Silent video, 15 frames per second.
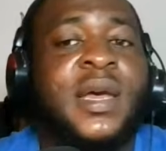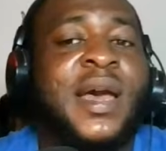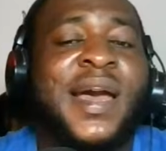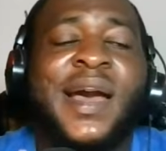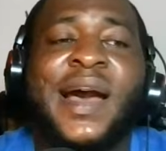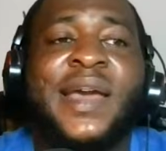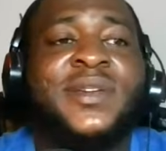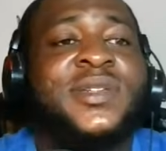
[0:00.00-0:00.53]

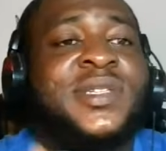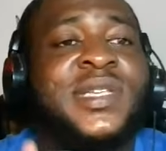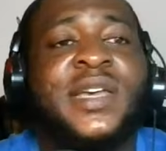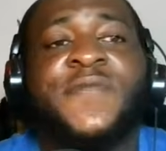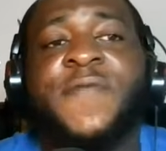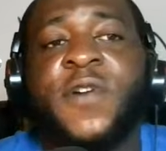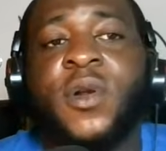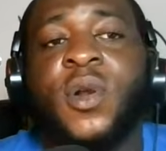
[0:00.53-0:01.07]
I used to say,
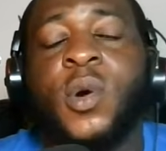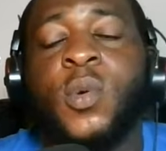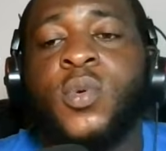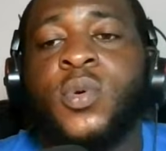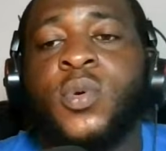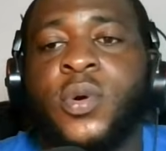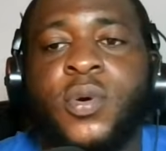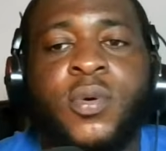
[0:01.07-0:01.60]
follow who
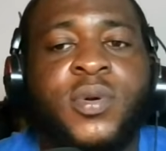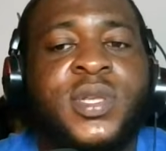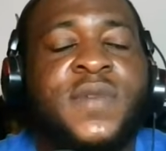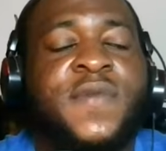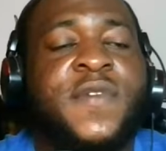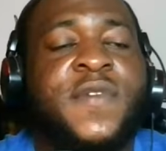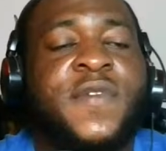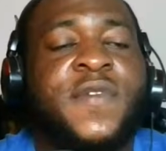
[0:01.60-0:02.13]
know road. If
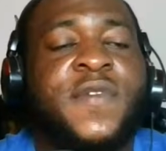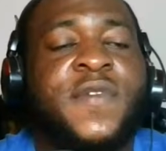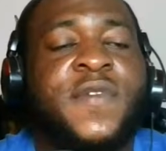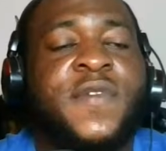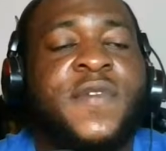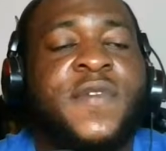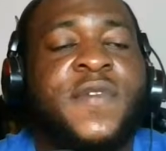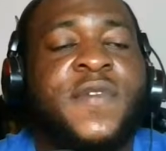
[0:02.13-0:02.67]
you follow
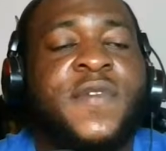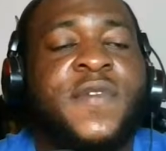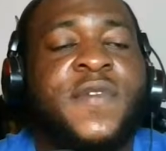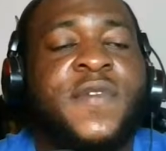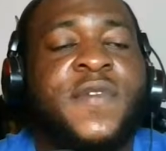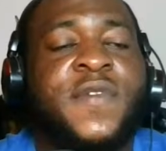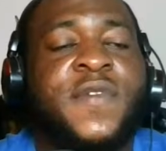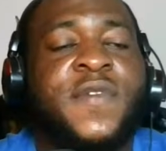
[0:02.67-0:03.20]
who know
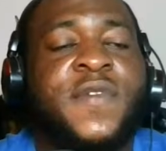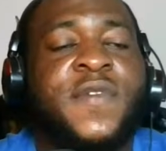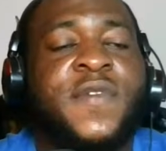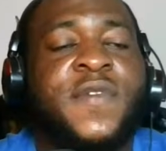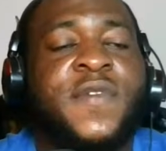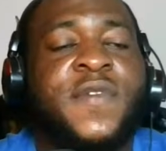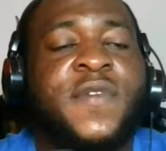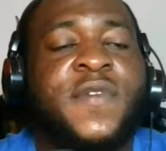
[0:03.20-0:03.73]
road, you're going
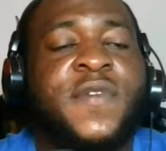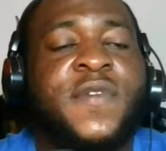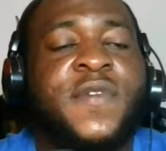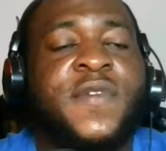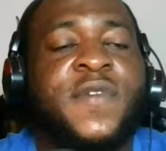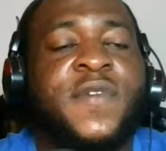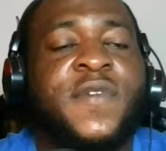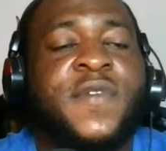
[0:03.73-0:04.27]
to have
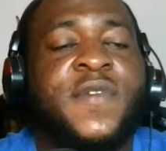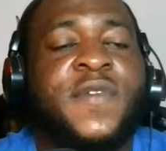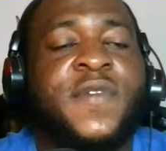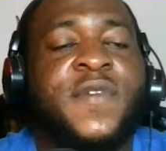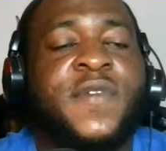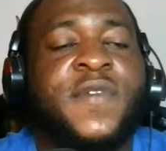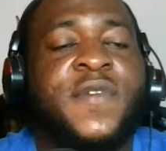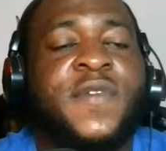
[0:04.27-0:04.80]

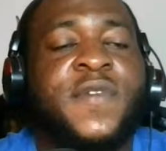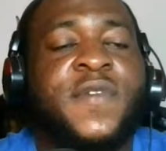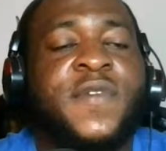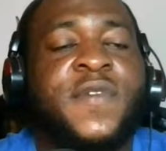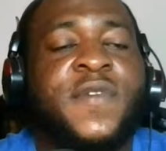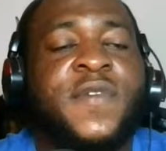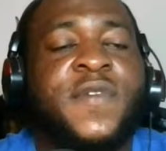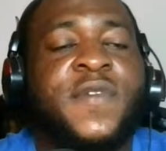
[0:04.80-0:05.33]
proximity
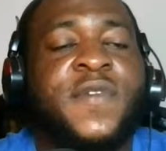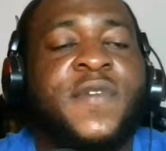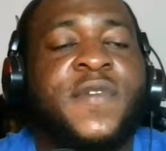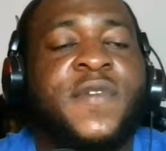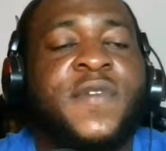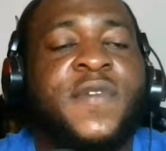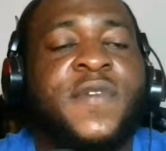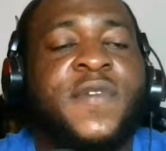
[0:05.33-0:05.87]
into
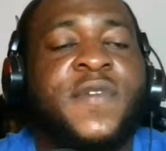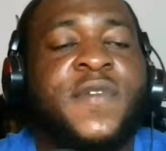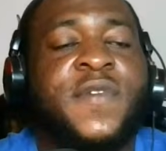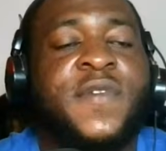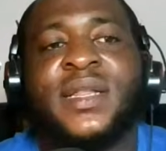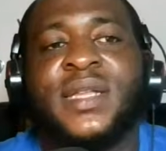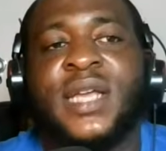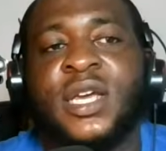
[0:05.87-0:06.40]
the knowledge
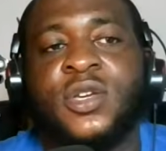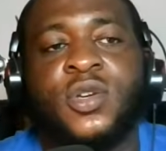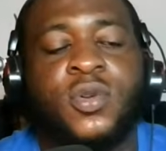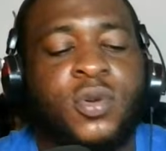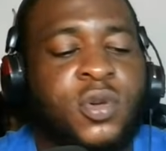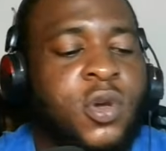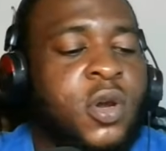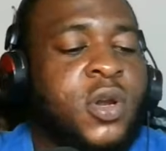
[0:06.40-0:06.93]
that can
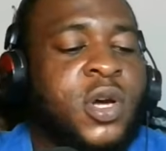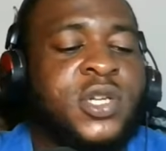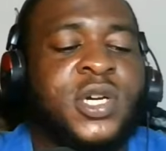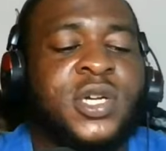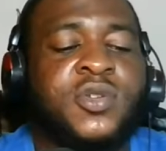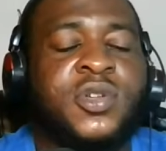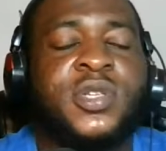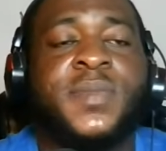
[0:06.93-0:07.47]
take you. You're
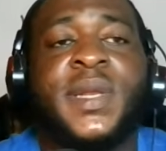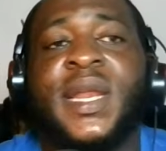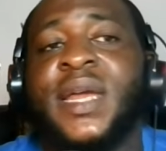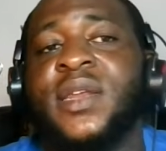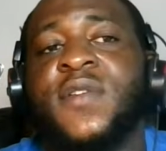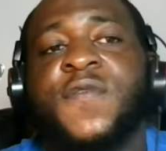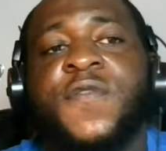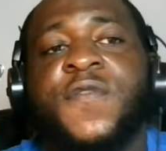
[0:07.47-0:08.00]
not just going to be
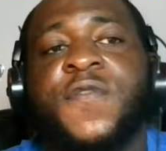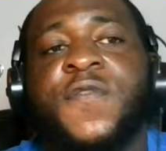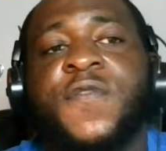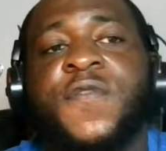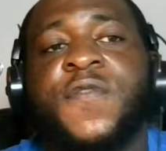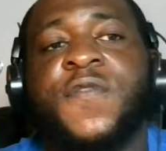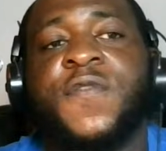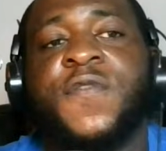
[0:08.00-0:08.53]
learning
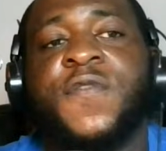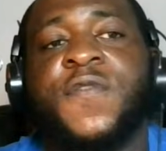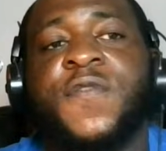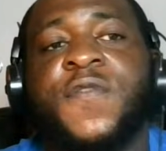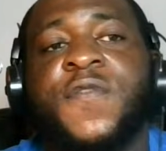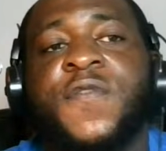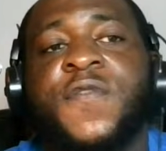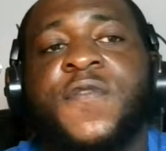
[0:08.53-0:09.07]
from me.
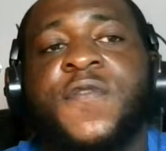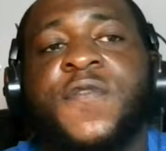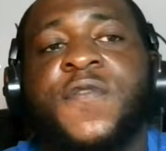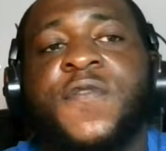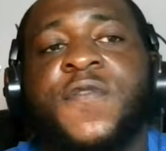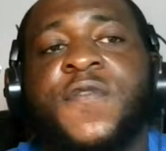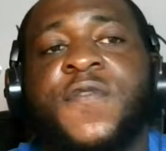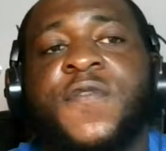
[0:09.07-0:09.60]
I also
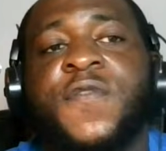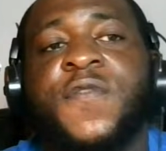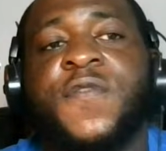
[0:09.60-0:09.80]
bring